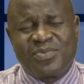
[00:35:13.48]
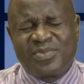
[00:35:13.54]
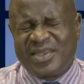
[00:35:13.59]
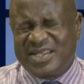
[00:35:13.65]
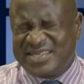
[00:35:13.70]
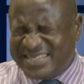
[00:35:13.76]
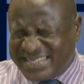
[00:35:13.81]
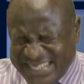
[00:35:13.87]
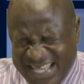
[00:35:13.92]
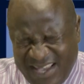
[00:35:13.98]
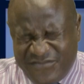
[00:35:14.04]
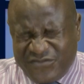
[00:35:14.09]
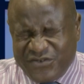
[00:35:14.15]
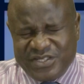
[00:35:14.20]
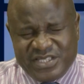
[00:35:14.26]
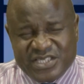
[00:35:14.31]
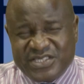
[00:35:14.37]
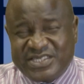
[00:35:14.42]

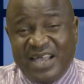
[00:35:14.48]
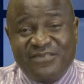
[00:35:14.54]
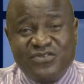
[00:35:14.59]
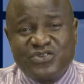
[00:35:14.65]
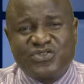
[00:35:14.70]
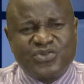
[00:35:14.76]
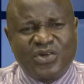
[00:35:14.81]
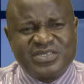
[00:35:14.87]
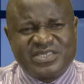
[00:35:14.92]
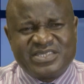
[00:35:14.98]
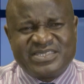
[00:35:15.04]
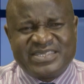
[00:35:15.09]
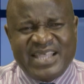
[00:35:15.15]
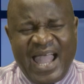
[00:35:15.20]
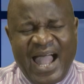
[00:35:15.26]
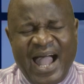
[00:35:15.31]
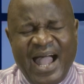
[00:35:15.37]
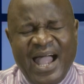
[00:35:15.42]
The seven churches
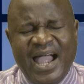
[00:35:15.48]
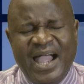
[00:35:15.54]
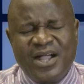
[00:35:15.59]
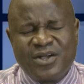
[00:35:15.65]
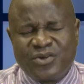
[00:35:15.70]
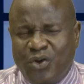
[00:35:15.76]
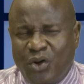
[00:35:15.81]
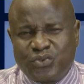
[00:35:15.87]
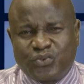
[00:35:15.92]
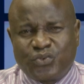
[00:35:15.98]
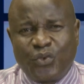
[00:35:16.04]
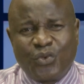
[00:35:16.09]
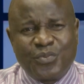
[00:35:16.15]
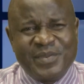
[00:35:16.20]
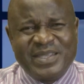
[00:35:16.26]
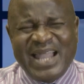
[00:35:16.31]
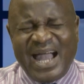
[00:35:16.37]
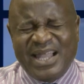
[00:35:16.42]
there, God
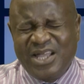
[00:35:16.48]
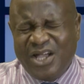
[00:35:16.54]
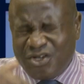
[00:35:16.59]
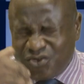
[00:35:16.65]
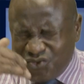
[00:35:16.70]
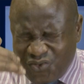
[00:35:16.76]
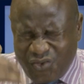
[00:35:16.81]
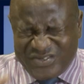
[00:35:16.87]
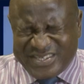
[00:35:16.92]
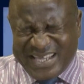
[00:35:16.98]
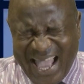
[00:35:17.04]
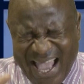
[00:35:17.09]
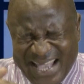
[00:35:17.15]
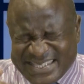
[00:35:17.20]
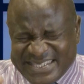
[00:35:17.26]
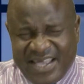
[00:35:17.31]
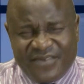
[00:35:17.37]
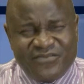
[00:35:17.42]
told me that those are
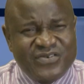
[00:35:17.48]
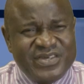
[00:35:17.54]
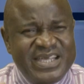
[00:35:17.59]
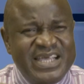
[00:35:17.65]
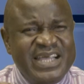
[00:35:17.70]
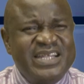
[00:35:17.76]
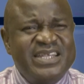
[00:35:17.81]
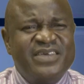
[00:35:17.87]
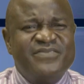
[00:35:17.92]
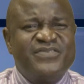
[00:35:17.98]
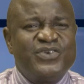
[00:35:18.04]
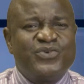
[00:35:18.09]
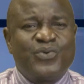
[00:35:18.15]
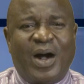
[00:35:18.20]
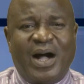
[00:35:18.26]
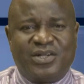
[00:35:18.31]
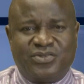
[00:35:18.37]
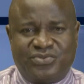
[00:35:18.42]
seven
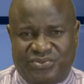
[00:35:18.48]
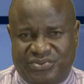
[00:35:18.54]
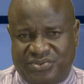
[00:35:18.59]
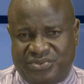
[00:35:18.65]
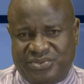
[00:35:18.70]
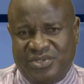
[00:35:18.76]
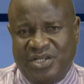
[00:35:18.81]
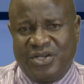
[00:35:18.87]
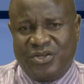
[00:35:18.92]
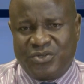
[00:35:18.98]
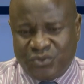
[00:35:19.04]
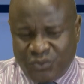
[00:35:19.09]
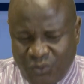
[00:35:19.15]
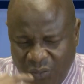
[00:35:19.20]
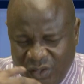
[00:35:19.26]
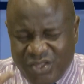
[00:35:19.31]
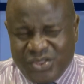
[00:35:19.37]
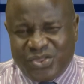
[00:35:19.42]
individuals
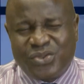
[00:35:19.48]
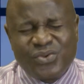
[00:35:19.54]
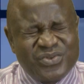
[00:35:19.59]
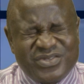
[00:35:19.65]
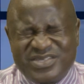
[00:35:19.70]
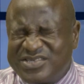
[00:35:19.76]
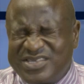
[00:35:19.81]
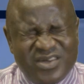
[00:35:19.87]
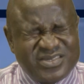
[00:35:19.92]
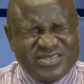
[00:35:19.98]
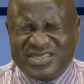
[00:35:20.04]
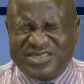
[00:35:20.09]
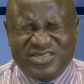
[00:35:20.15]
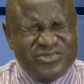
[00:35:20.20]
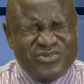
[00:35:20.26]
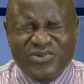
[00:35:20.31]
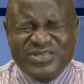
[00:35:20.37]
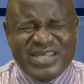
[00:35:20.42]
going through,
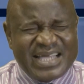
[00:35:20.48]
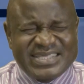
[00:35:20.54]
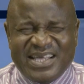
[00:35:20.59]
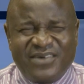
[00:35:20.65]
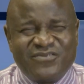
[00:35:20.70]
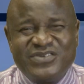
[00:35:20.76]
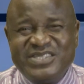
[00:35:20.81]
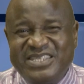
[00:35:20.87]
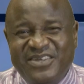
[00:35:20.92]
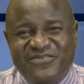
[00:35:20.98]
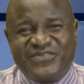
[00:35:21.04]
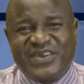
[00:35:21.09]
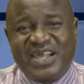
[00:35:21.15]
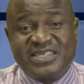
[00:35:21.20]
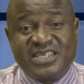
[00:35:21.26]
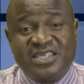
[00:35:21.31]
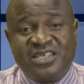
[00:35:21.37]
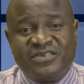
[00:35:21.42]
those are seven
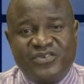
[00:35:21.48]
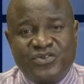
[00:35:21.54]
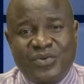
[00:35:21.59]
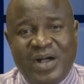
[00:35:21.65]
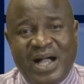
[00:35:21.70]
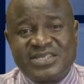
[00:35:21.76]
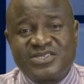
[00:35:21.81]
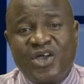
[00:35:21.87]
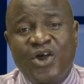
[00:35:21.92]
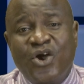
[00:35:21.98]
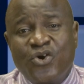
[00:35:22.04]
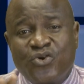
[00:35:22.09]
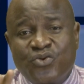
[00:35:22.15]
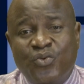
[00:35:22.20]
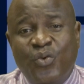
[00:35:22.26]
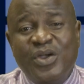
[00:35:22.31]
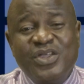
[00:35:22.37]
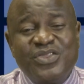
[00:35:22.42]
different individuals
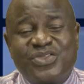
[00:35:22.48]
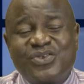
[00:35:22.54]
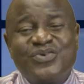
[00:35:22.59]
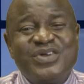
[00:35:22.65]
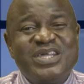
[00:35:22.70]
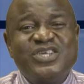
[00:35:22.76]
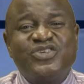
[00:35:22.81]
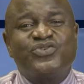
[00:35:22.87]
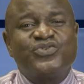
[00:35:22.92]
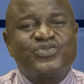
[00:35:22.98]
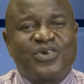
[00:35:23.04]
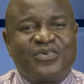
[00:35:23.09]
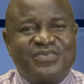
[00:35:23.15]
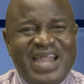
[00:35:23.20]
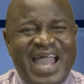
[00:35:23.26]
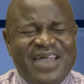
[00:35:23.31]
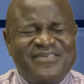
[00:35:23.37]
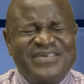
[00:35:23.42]
going through issues of
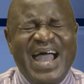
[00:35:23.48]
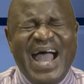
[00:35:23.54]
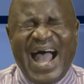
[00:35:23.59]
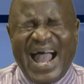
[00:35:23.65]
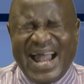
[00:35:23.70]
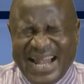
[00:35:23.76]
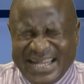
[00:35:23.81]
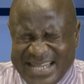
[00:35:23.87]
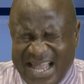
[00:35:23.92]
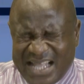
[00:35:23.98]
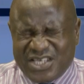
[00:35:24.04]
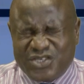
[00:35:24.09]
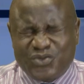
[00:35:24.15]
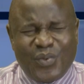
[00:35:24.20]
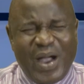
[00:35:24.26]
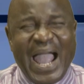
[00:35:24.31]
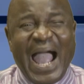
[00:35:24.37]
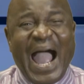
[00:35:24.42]
life. And that is
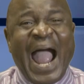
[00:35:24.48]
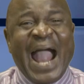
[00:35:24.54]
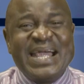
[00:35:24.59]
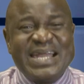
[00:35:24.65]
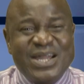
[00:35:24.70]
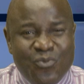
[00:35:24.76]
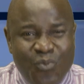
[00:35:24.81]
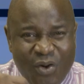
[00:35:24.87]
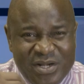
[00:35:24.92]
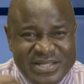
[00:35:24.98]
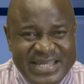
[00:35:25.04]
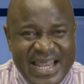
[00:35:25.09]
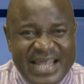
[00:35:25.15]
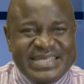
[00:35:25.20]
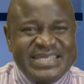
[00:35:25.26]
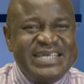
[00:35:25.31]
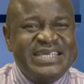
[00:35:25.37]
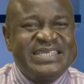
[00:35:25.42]
why I
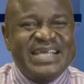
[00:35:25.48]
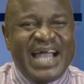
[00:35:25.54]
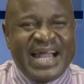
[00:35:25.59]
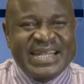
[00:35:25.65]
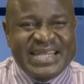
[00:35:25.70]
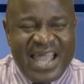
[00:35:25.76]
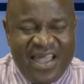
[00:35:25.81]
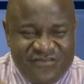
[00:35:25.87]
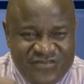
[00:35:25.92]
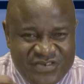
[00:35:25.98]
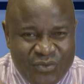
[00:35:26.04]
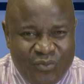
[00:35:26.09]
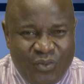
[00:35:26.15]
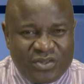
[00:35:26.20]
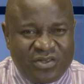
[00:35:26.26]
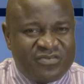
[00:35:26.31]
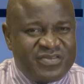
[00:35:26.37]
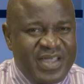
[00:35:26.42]
rewarded each and every
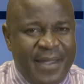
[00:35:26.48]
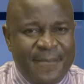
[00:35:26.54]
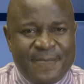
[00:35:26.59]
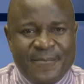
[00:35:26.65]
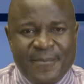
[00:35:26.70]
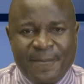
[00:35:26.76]
one of them.